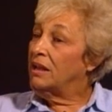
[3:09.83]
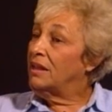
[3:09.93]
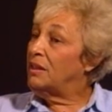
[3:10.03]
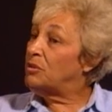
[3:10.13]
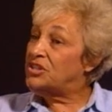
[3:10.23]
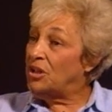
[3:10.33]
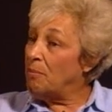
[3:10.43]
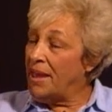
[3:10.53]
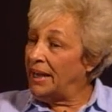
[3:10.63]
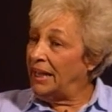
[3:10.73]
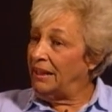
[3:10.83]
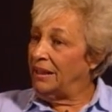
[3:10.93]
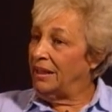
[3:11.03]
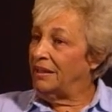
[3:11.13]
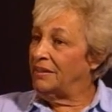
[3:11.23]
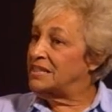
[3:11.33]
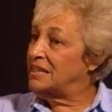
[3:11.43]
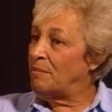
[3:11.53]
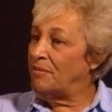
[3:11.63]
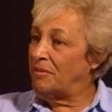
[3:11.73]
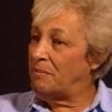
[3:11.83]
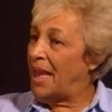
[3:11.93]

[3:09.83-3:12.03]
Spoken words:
There were so many that some of them